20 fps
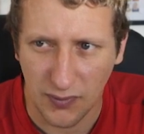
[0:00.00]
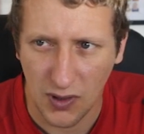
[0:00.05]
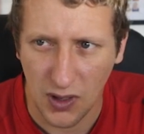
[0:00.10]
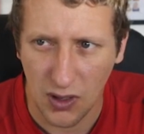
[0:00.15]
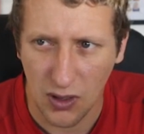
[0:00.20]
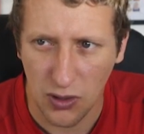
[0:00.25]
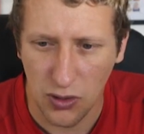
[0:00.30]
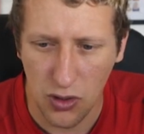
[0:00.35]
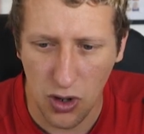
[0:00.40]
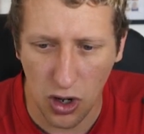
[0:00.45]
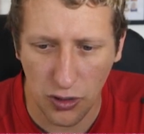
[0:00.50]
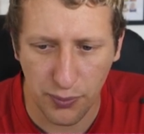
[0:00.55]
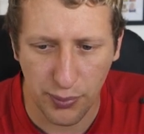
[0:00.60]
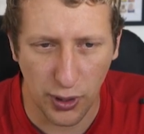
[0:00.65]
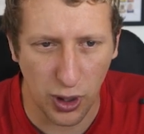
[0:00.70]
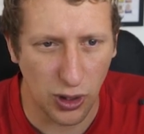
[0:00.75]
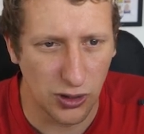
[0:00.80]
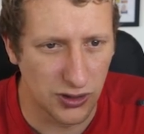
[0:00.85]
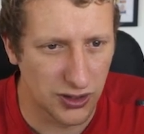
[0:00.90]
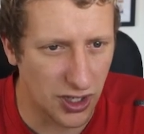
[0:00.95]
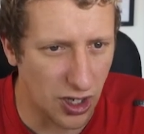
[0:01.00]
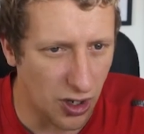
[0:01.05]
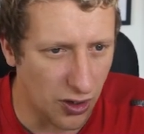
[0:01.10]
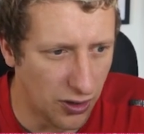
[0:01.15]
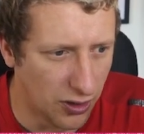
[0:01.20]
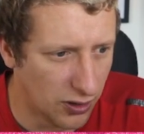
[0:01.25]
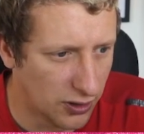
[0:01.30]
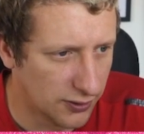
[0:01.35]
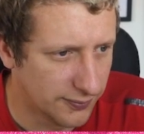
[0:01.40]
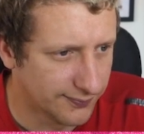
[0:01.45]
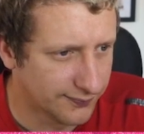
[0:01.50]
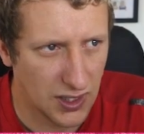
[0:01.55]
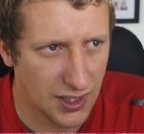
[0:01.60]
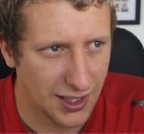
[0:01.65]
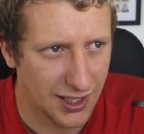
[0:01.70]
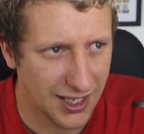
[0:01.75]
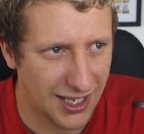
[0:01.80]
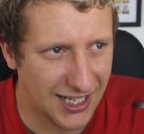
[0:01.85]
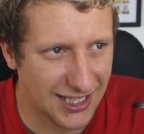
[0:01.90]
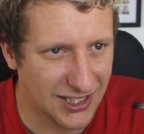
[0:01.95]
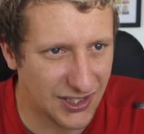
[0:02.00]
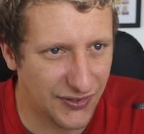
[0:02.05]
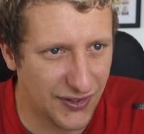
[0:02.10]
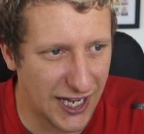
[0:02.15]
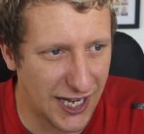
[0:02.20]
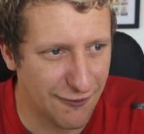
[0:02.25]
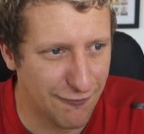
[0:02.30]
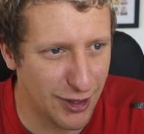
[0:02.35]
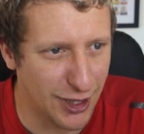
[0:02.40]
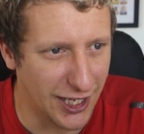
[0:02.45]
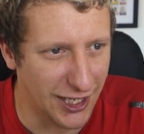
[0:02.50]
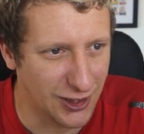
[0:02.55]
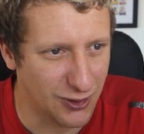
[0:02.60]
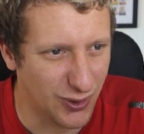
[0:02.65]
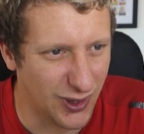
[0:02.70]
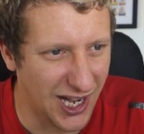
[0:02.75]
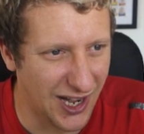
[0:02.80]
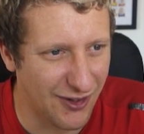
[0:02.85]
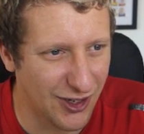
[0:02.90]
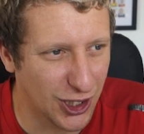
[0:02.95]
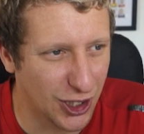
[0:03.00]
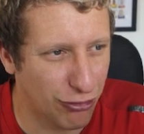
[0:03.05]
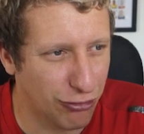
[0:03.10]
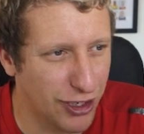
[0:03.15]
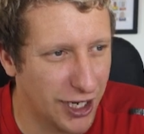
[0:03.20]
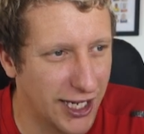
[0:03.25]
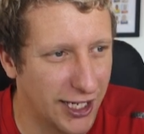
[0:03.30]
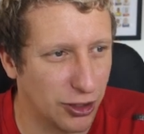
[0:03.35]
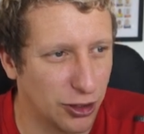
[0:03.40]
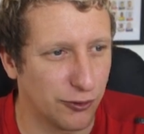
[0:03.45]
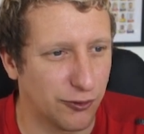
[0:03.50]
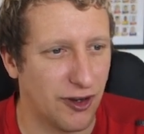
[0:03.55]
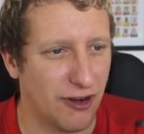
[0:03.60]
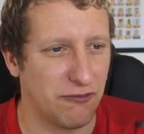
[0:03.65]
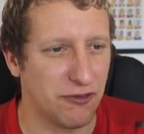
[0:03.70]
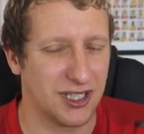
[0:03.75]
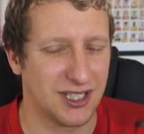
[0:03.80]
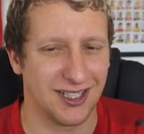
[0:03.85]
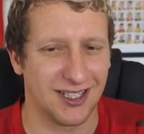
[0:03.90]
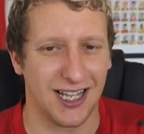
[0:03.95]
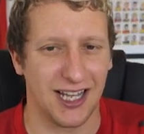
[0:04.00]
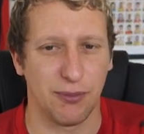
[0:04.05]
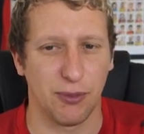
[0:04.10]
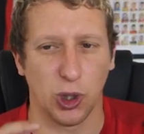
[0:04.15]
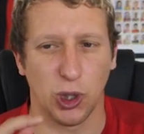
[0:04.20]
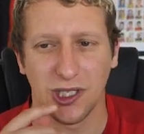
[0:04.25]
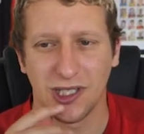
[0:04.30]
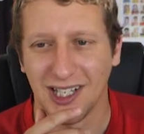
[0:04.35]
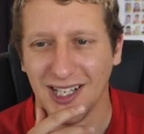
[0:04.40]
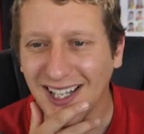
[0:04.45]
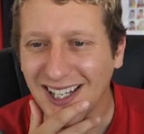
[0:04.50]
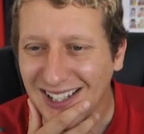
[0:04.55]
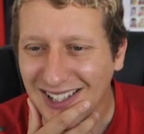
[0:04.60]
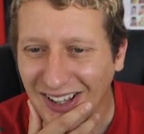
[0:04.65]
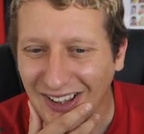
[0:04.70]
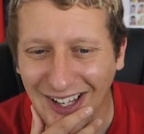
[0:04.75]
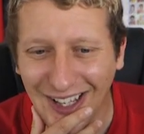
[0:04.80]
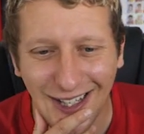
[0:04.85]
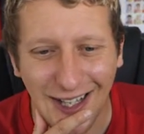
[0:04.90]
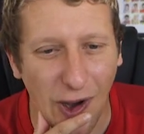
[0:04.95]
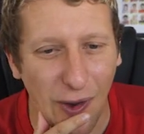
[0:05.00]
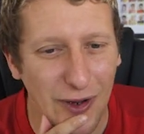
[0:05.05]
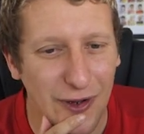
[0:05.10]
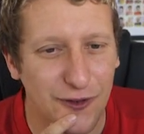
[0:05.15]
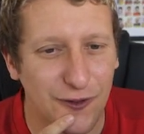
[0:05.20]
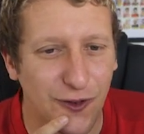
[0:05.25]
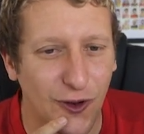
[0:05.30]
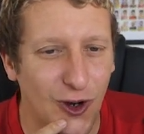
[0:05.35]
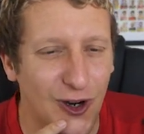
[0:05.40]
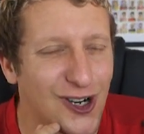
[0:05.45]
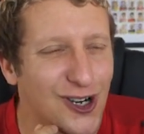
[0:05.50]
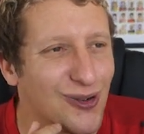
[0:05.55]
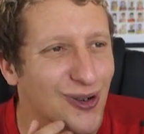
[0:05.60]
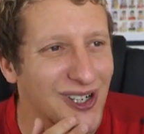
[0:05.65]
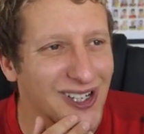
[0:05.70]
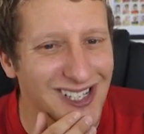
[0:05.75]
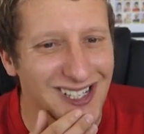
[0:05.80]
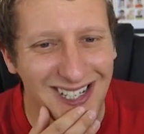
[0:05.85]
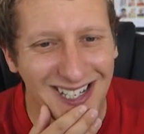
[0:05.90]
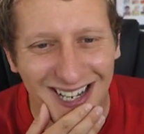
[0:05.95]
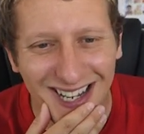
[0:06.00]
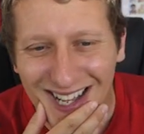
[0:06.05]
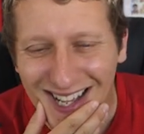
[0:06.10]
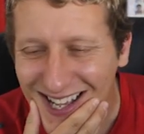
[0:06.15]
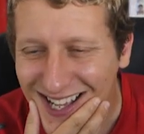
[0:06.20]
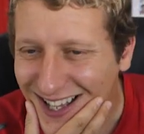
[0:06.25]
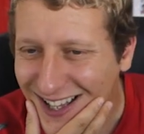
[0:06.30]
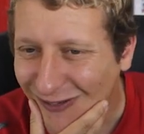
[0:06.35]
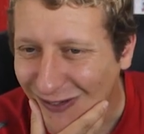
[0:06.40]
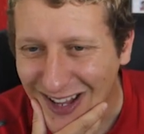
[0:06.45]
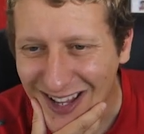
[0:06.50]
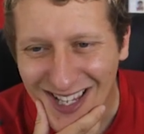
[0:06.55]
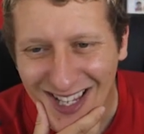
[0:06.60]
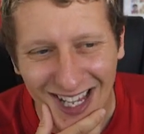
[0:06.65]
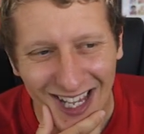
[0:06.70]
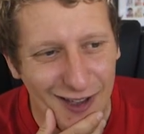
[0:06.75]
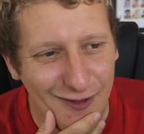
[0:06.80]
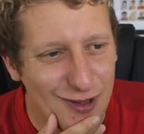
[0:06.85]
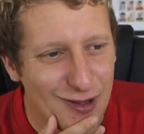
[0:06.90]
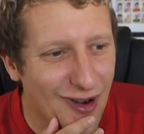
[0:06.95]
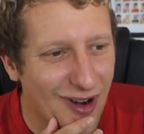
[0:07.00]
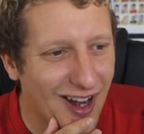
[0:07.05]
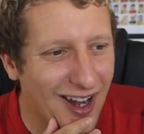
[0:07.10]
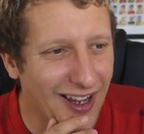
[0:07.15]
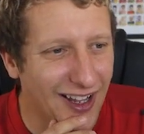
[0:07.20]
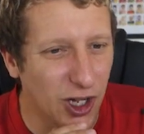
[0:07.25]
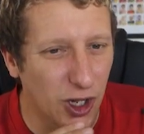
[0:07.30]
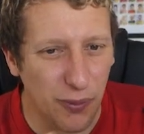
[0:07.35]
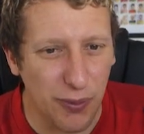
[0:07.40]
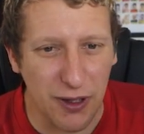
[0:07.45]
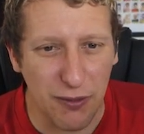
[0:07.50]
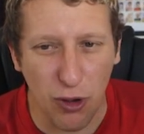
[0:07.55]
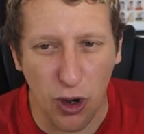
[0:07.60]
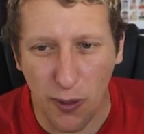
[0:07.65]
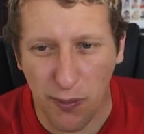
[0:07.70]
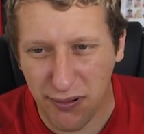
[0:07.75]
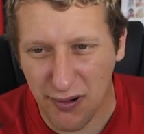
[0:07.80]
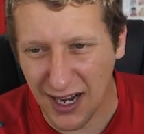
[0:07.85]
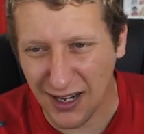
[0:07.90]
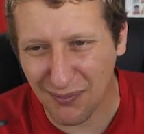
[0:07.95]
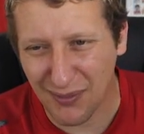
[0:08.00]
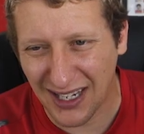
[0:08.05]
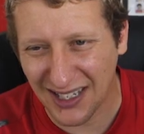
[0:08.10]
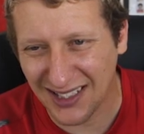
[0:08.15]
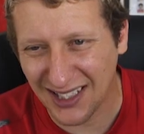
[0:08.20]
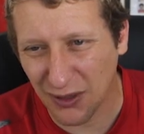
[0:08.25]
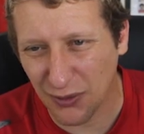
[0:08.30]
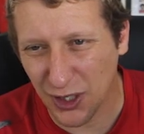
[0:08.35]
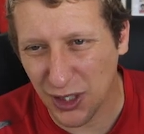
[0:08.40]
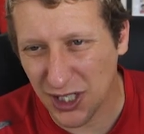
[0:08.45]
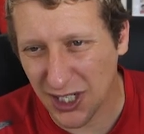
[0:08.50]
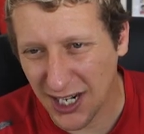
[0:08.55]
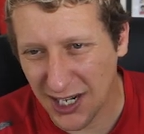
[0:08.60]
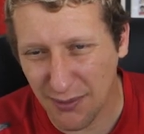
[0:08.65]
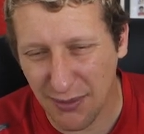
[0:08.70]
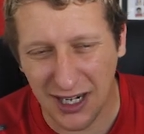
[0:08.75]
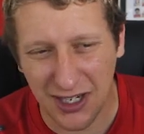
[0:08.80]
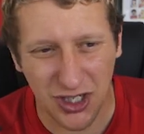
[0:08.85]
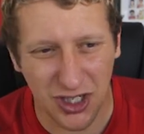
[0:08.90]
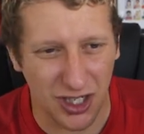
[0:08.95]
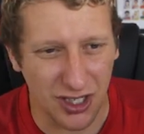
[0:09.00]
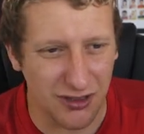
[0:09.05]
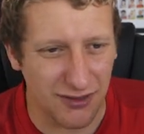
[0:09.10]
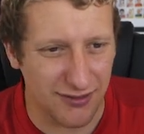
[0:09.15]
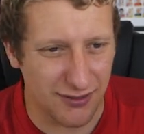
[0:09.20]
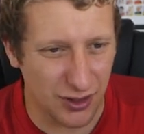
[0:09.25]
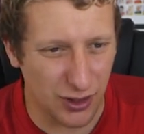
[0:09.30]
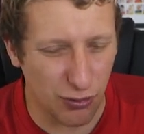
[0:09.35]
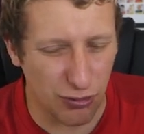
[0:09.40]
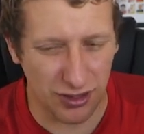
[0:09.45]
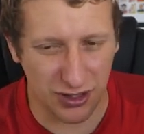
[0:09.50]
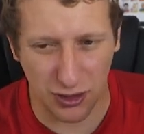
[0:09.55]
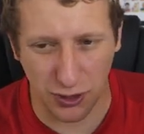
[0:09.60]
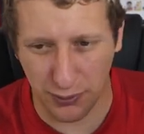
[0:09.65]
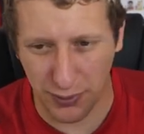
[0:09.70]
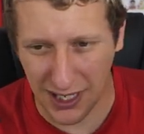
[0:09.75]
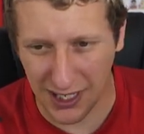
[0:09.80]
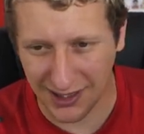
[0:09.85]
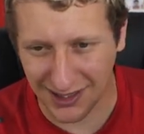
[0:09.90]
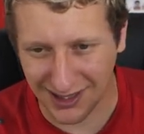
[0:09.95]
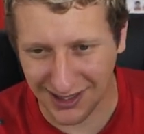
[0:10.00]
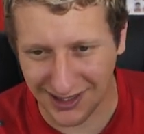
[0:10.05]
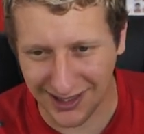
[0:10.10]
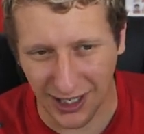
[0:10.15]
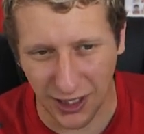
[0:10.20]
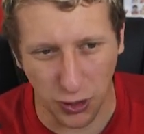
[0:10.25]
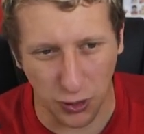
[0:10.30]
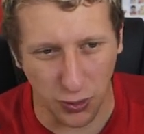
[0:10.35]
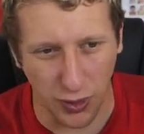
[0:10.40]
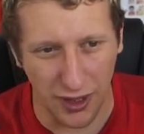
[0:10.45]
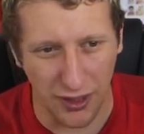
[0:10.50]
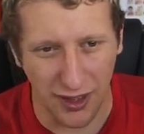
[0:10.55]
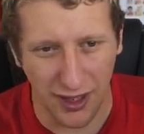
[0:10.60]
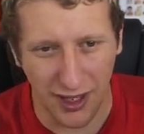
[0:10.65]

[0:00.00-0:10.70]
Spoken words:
Nod balls on. Last 5 minutes. We haven't created enough, have we, today, boys? So I think going forward, when teams are a little bit more pragmatic, which I imagine Crystal Palace are set up with,